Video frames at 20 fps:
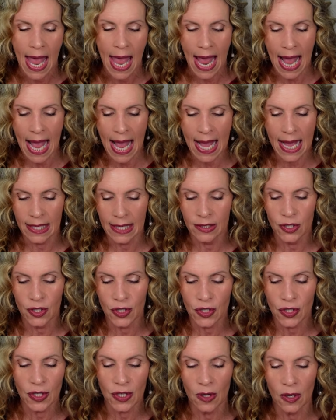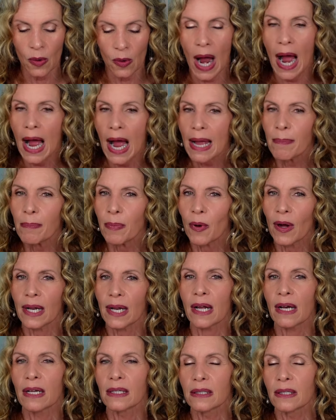And so I
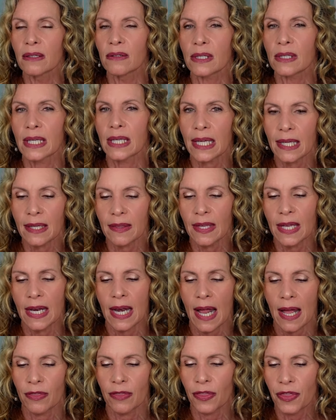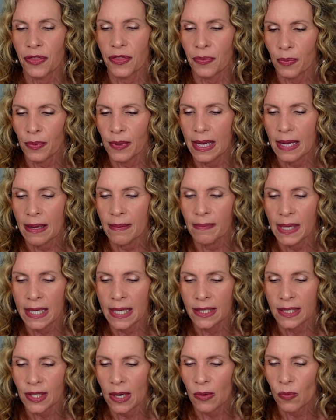bought a little kit that had three
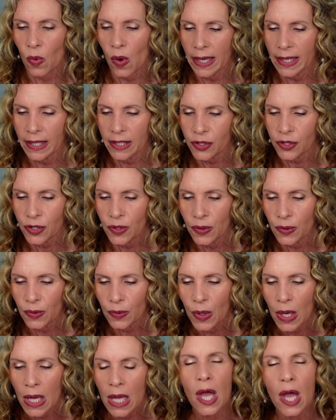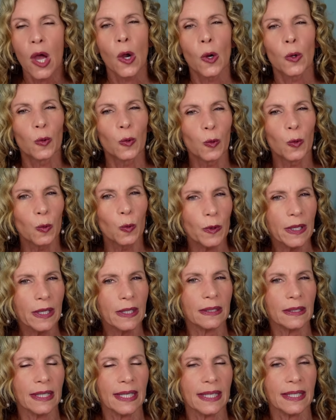because I wanted to
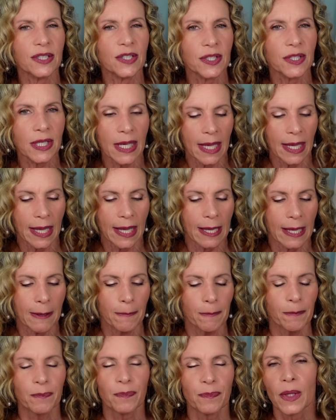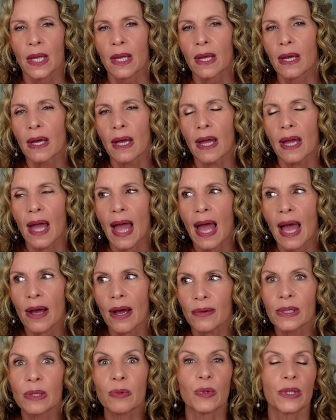really see
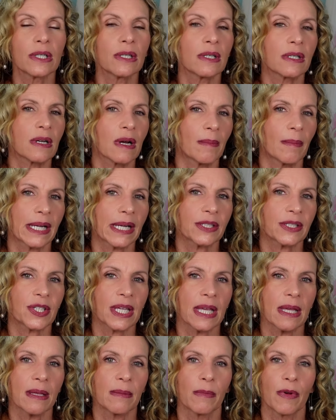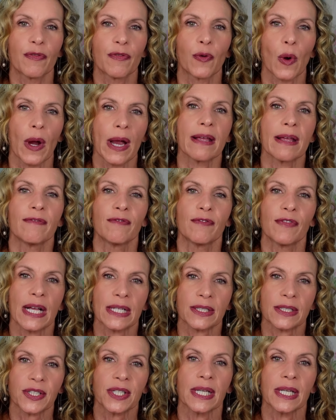how it would look on my skin before I
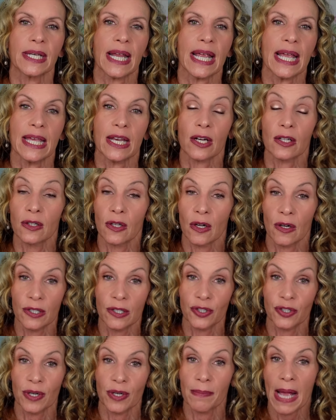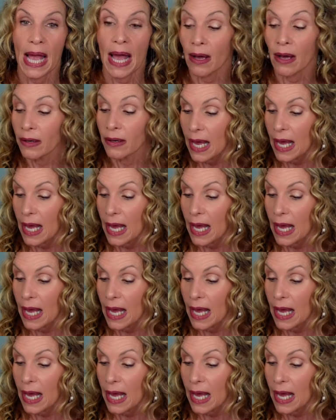invested in a larger amount.